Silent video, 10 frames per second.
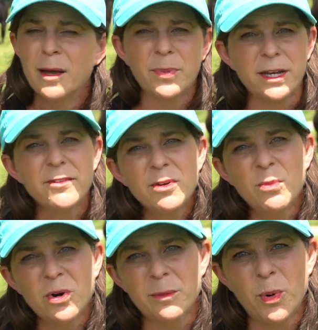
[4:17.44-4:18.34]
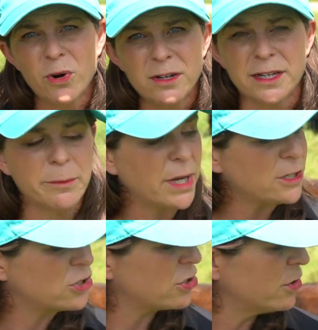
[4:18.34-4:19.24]
But even more importantly, it makes
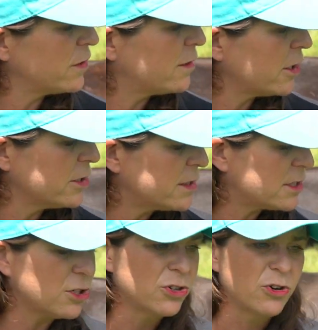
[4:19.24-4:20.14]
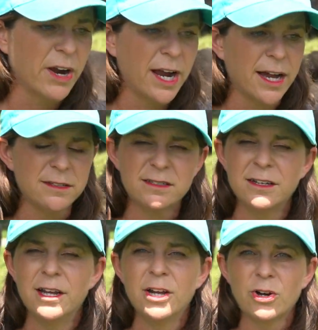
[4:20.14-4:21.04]
sure that there is still grass
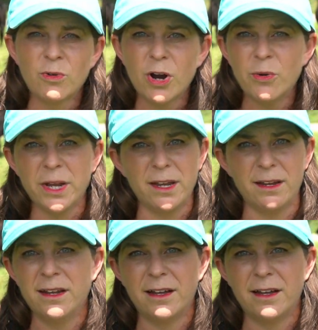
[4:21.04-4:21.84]
growing